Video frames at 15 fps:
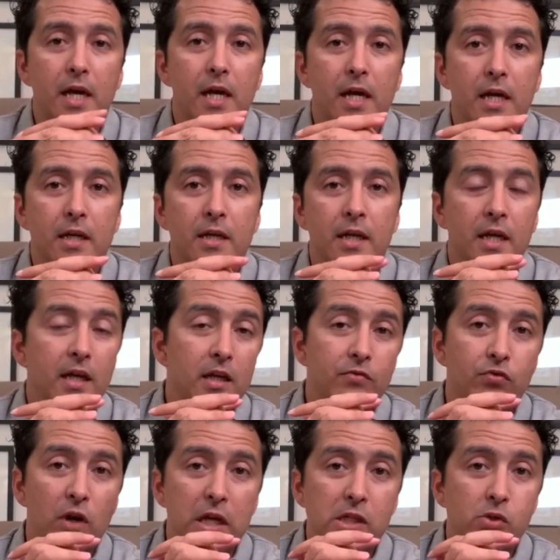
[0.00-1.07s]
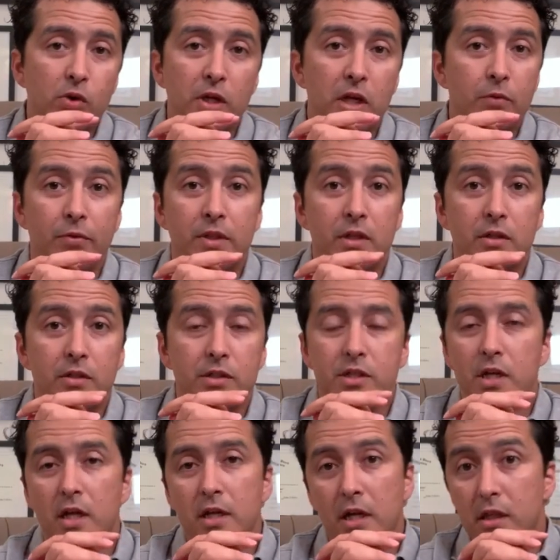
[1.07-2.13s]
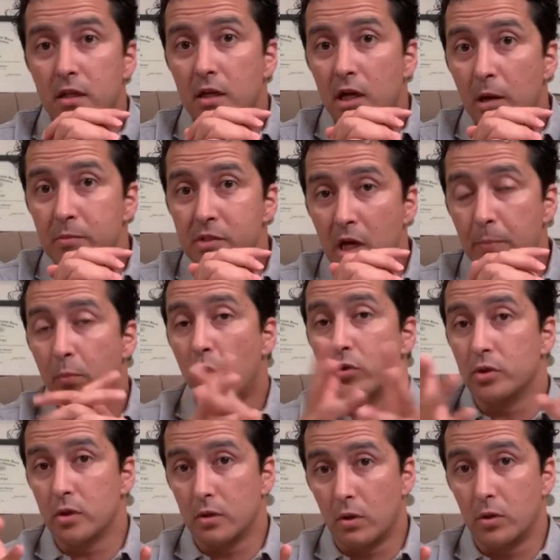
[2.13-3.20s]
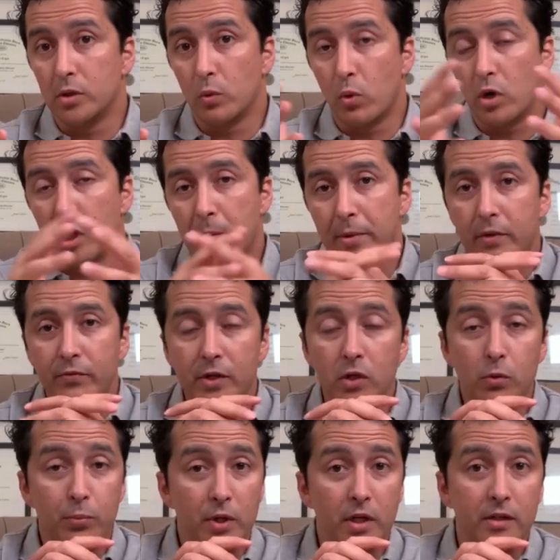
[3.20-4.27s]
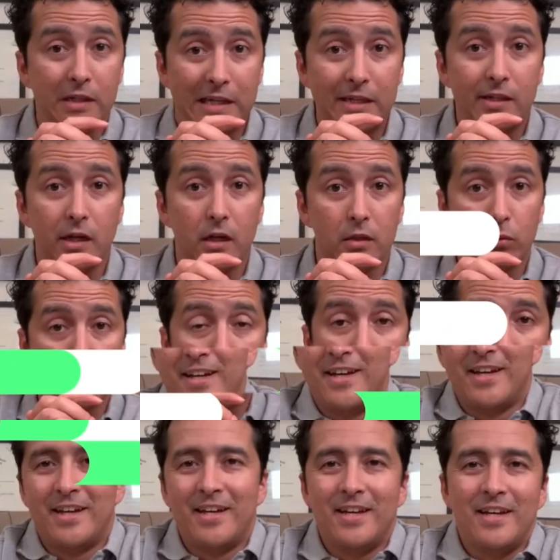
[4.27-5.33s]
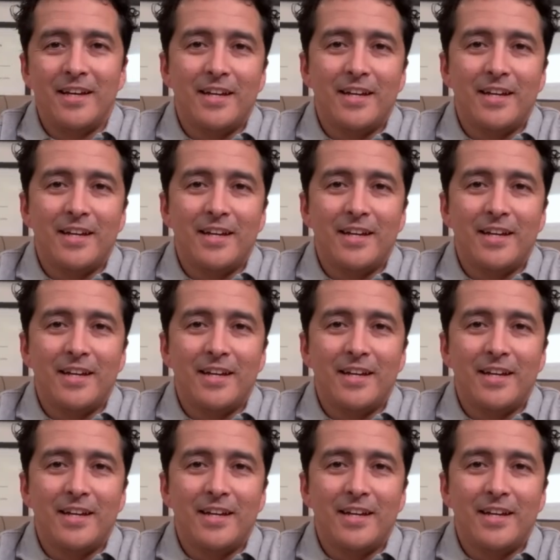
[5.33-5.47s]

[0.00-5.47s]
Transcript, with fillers: and they get frustrated when there's uh, nothing comes up on the on the workup. And we do pretty detailed workup.